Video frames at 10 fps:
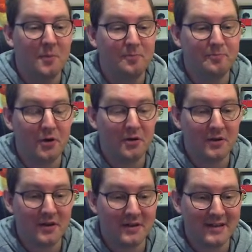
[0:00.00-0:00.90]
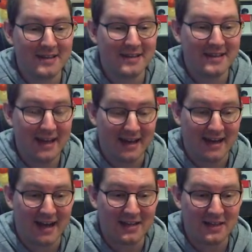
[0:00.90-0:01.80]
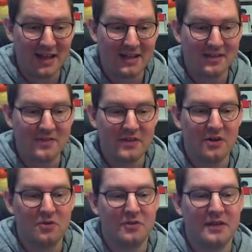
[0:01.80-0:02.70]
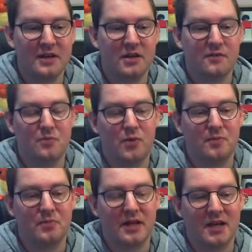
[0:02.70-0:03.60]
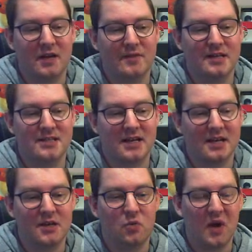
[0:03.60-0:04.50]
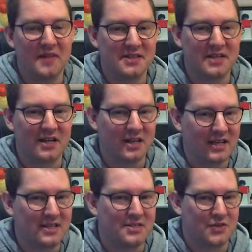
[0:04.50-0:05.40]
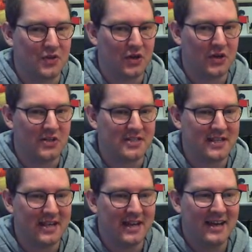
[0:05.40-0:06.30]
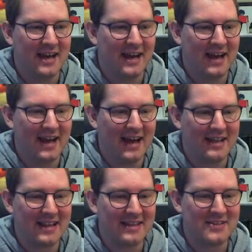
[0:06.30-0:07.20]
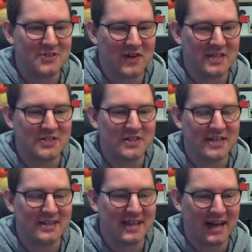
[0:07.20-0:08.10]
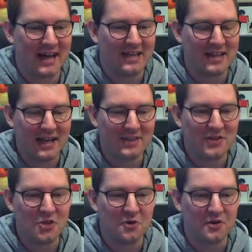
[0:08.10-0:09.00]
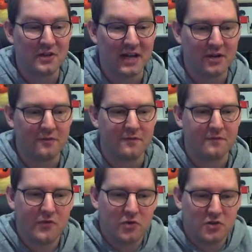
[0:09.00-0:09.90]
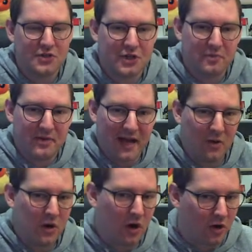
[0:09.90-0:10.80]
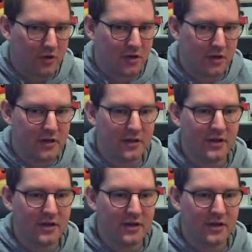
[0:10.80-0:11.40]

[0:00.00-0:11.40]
But yeah, I like the whole thing with Plague of like deciding whether to cleanse or not. I like the strategy in that. I like that you can kind of force her power on her.